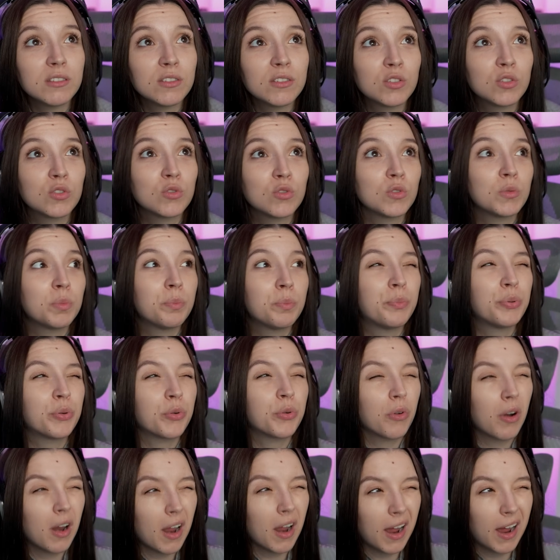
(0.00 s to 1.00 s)

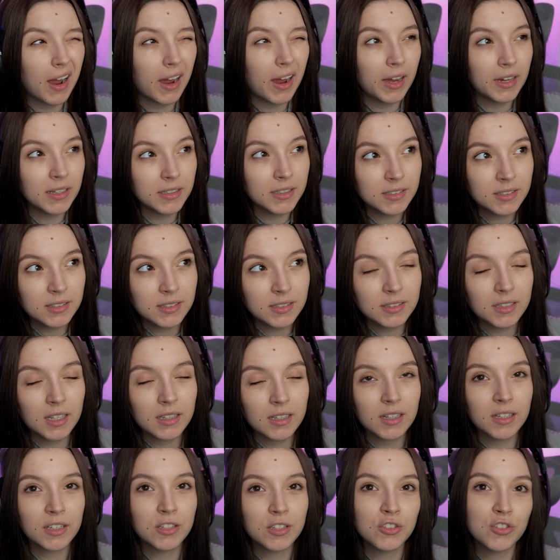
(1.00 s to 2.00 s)
surprised that
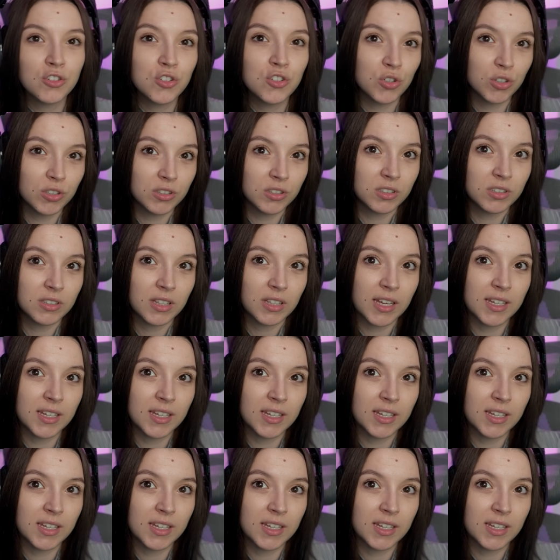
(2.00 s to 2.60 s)
I enjoyed it